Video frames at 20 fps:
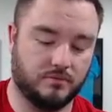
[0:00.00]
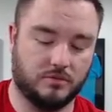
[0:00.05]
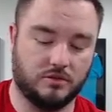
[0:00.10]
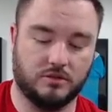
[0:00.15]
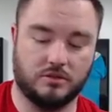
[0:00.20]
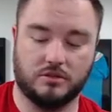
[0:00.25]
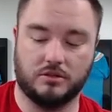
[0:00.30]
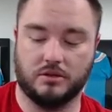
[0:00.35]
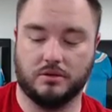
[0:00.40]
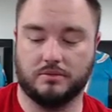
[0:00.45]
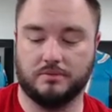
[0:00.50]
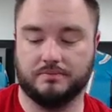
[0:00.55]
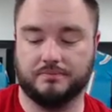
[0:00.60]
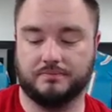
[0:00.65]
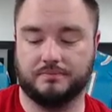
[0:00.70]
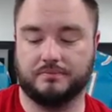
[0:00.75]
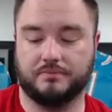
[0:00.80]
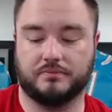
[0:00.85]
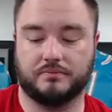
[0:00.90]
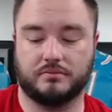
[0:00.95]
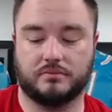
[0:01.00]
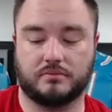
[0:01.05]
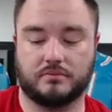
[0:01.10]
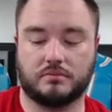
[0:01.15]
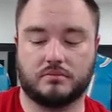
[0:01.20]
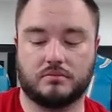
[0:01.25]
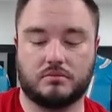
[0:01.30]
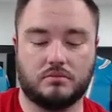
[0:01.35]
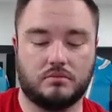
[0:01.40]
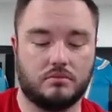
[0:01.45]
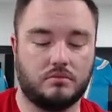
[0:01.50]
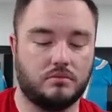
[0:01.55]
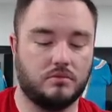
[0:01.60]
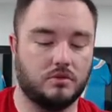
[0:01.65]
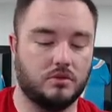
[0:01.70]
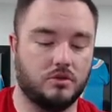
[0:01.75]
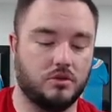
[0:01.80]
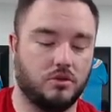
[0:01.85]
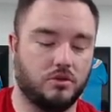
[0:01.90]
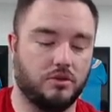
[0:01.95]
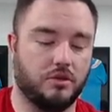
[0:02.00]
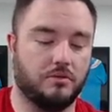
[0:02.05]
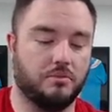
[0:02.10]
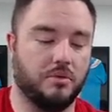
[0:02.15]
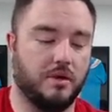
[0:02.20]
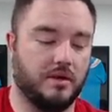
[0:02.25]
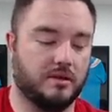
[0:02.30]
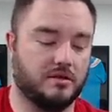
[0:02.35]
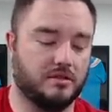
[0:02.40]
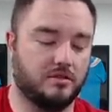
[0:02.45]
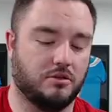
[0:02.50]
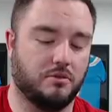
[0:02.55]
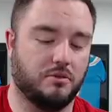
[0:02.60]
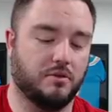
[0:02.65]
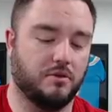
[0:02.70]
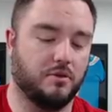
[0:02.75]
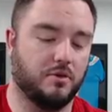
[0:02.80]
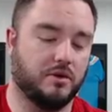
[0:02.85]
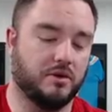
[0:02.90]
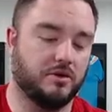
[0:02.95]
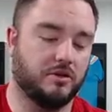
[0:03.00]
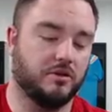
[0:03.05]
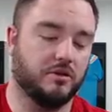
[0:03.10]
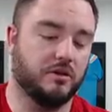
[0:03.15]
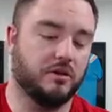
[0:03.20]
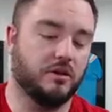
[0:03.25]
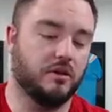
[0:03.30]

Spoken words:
So, go through the base a little bit quicker.